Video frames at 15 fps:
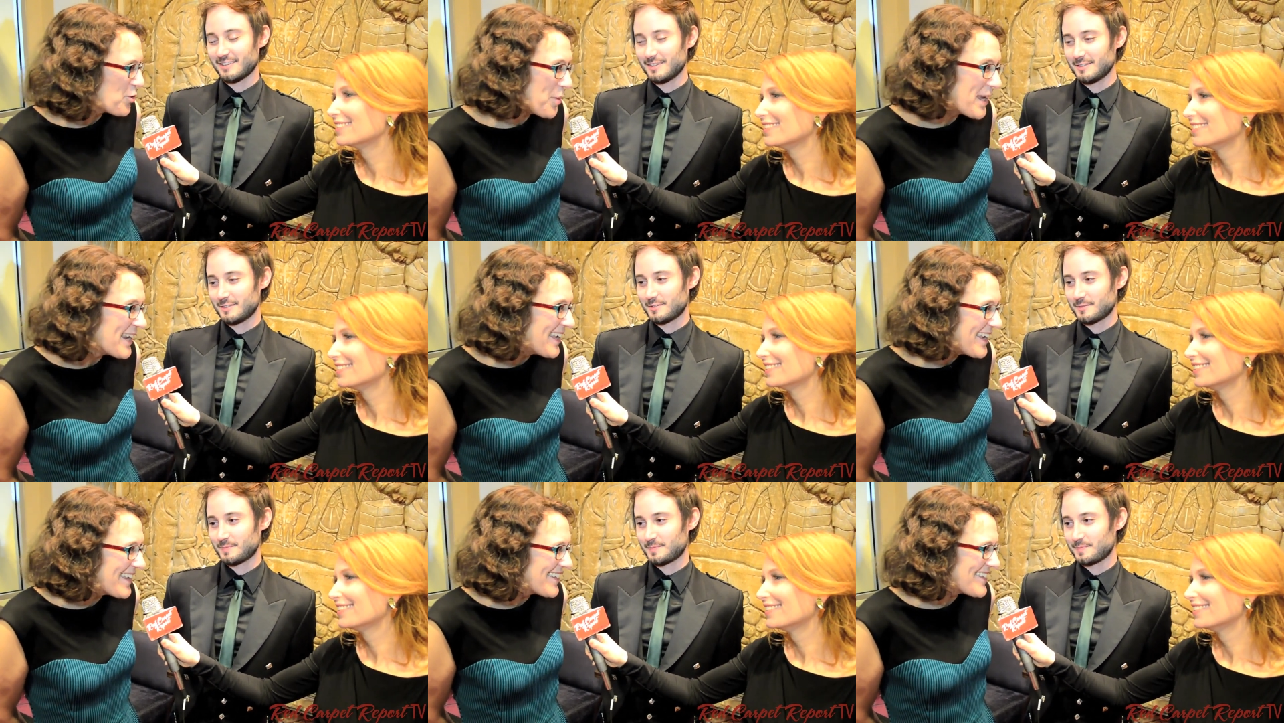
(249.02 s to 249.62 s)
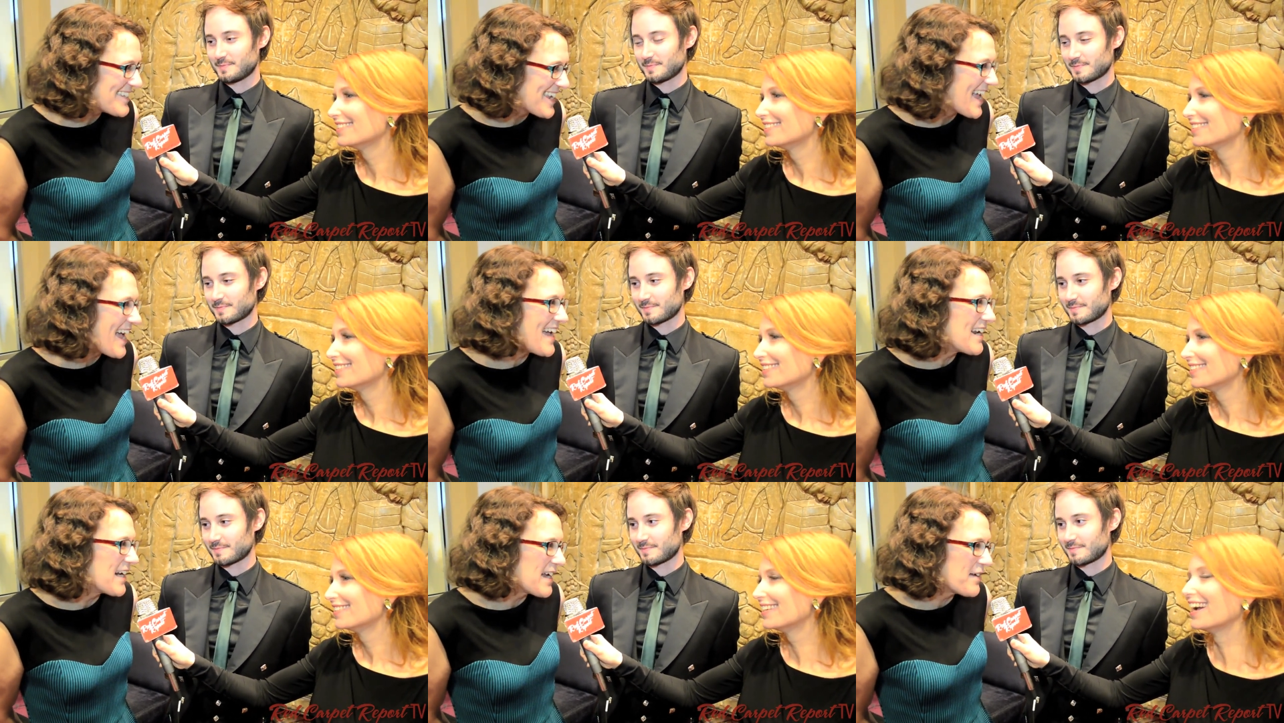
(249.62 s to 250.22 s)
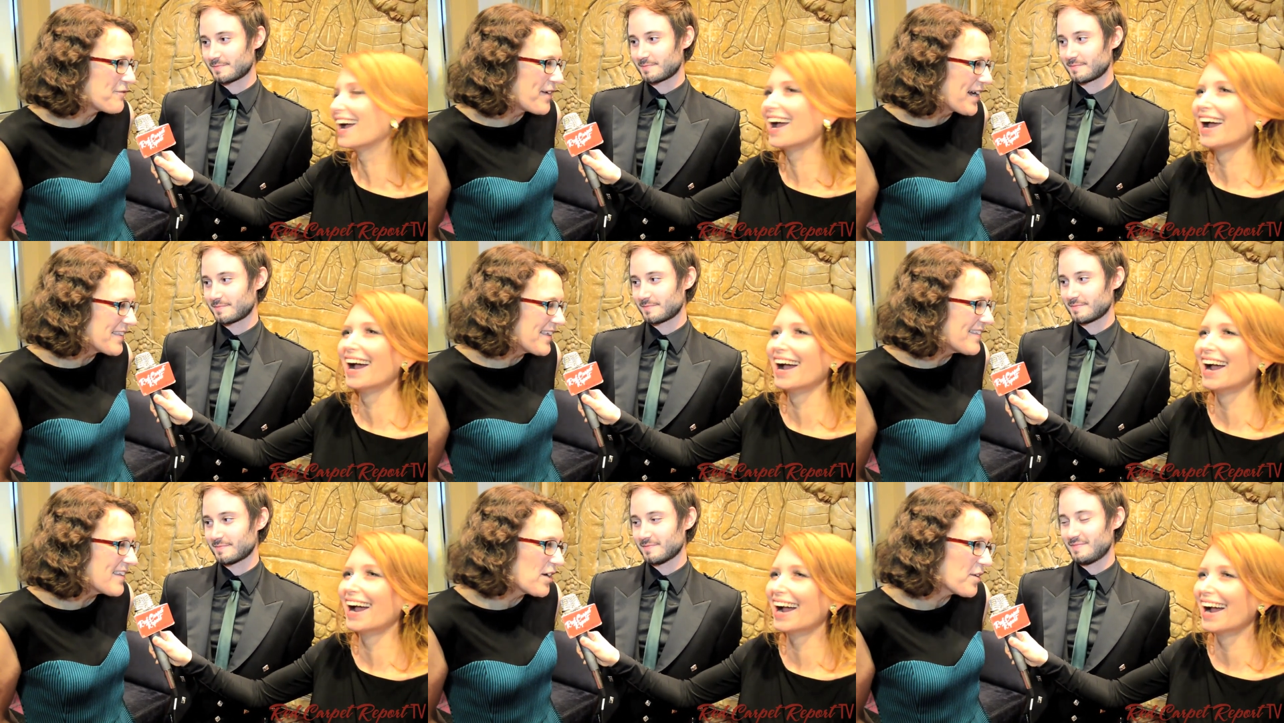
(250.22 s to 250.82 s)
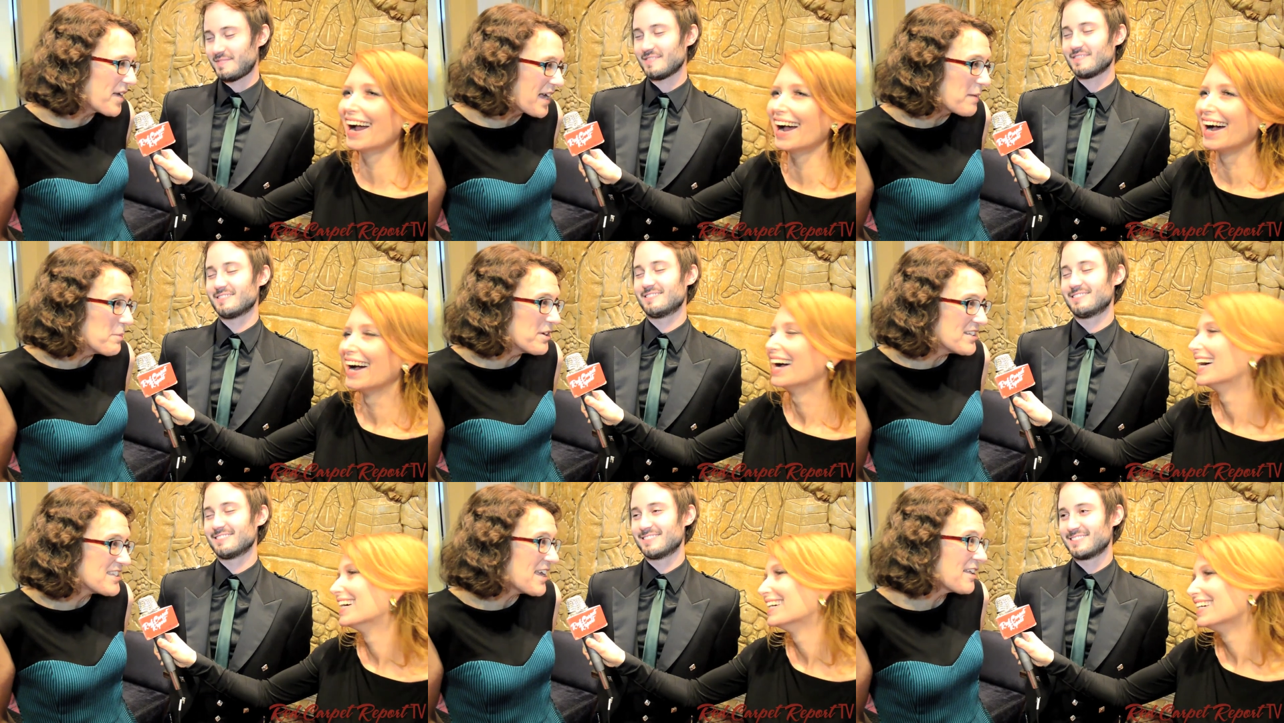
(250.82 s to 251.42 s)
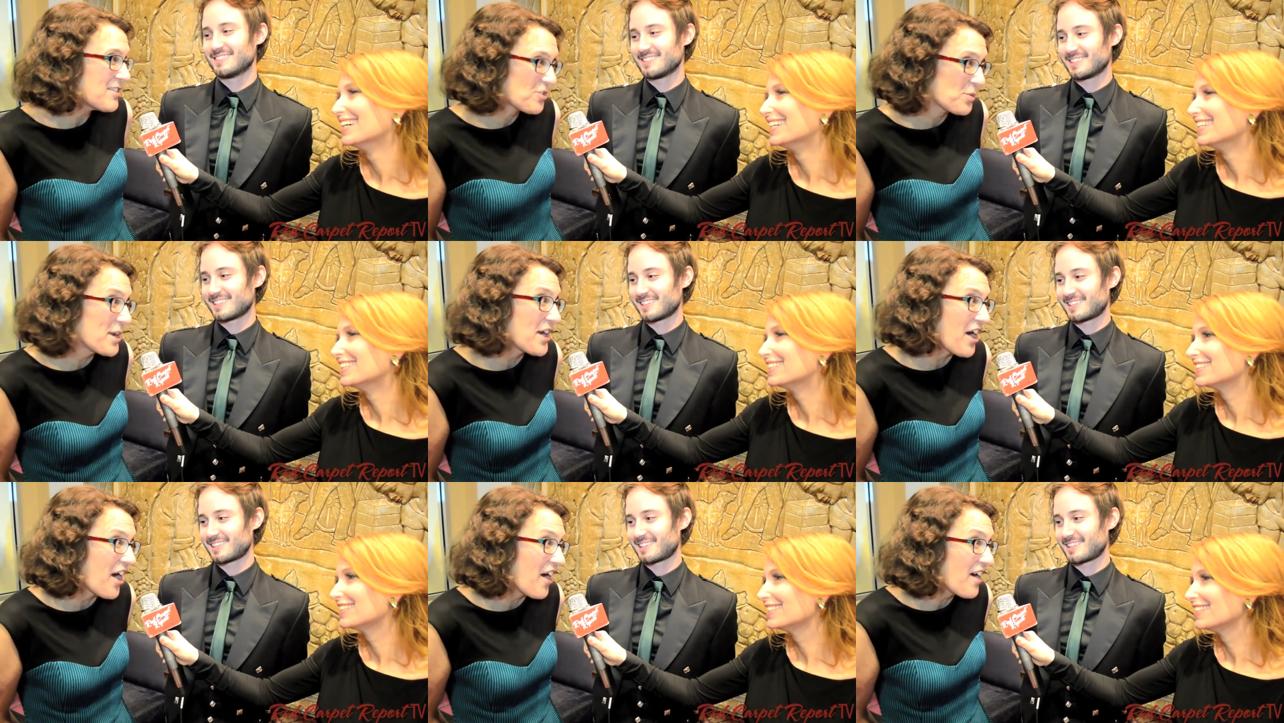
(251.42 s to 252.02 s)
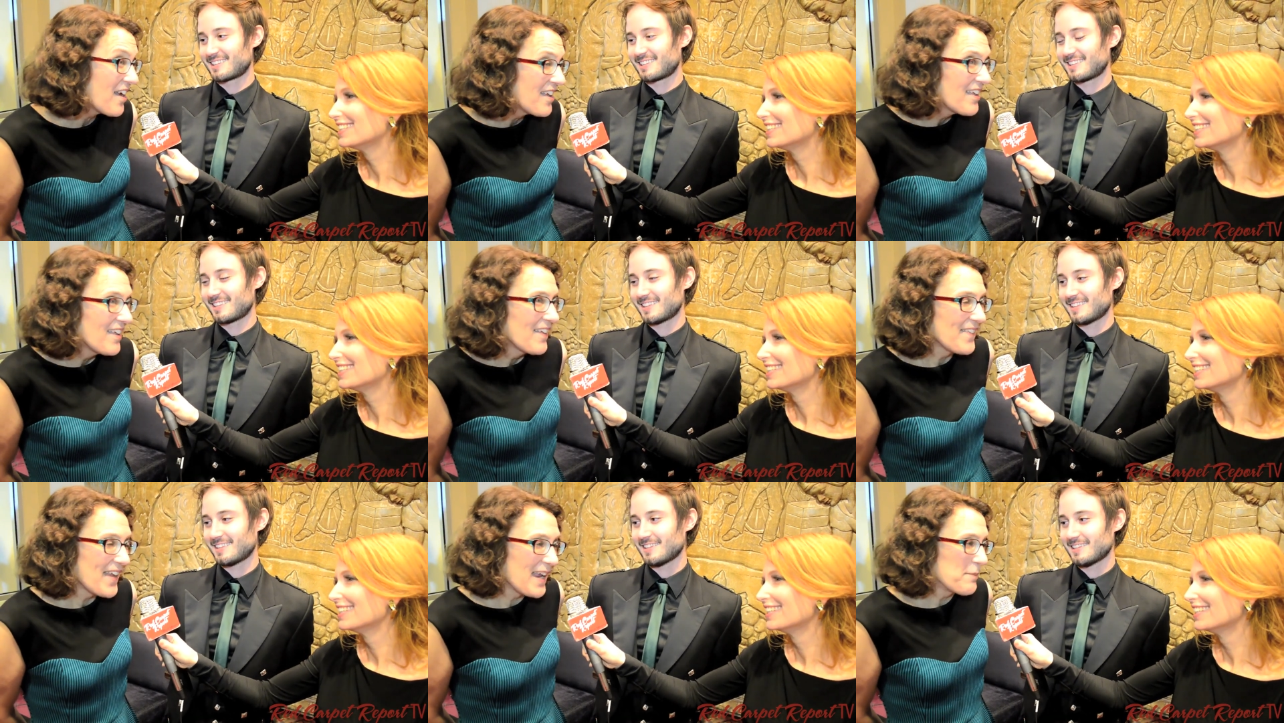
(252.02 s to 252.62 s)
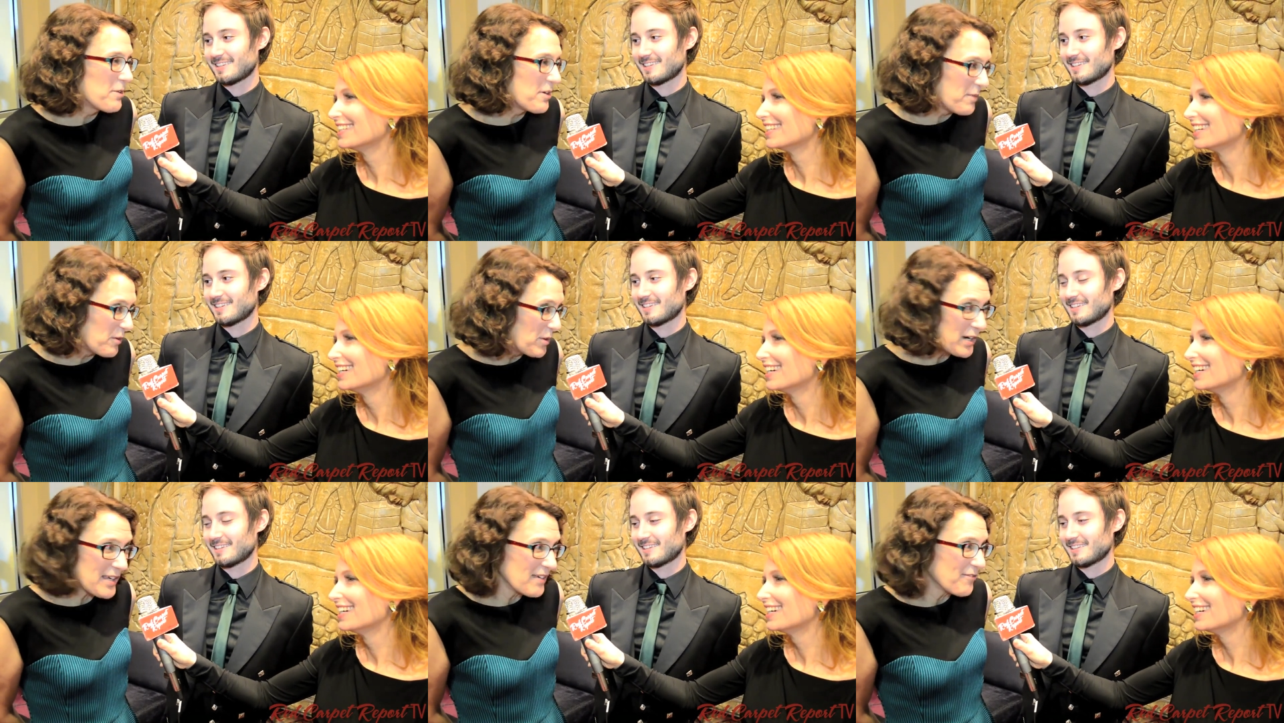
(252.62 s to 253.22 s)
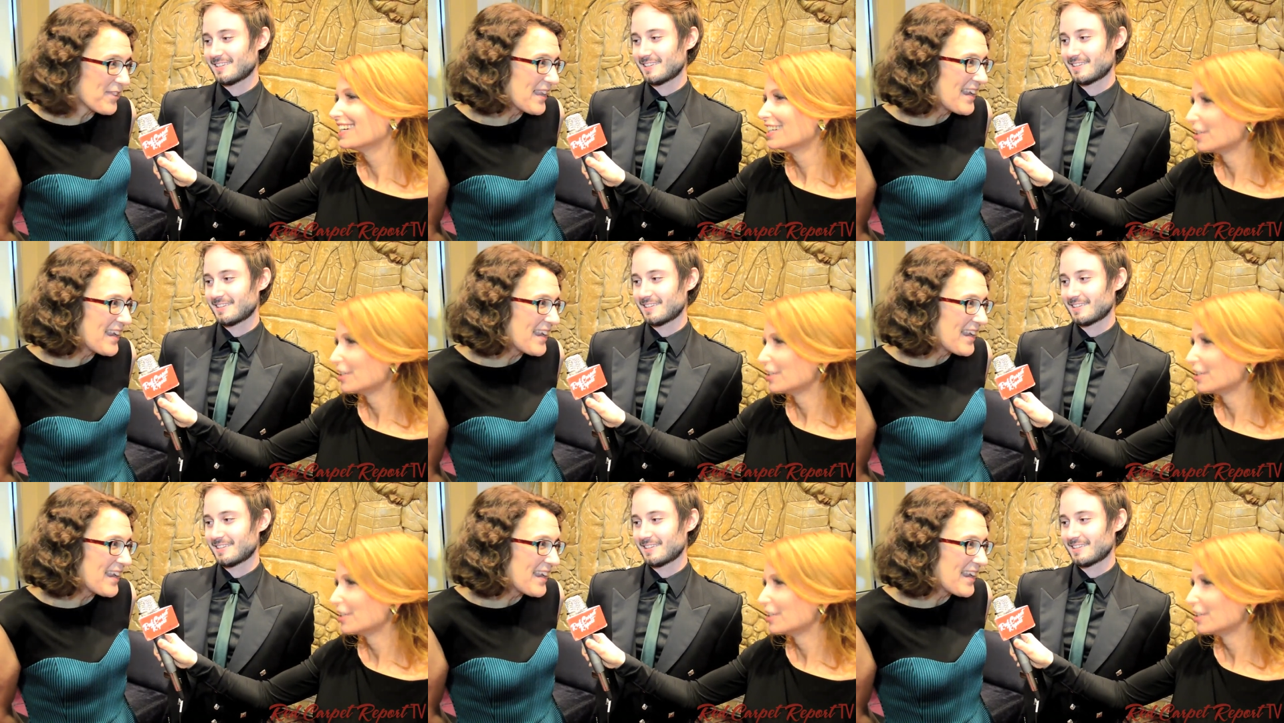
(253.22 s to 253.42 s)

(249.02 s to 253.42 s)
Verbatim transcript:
Speaker 1: tweeting instead. And I finally said, okay, I'm going to tell Twitter that I'm going to be working for the